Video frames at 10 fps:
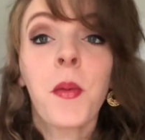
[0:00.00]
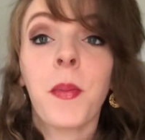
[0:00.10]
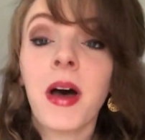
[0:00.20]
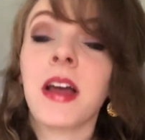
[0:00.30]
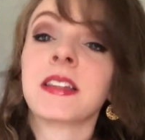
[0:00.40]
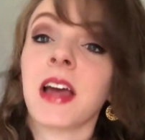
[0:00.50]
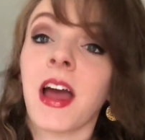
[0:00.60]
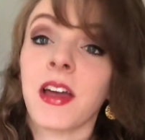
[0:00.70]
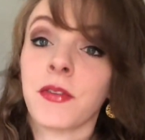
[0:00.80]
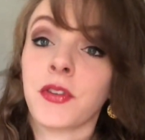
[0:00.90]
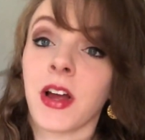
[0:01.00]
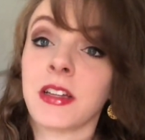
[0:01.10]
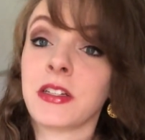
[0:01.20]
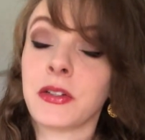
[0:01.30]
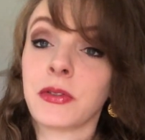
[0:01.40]
but I have tried
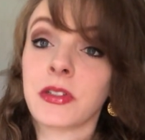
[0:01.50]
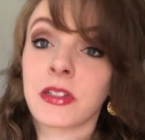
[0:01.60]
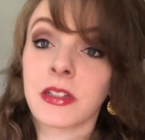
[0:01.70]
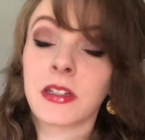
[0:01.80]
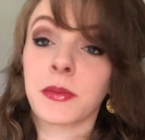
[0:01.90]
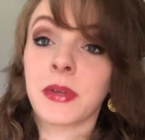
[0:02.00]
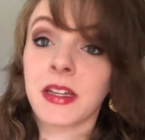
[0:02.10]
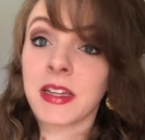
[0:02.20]
to do just a little bit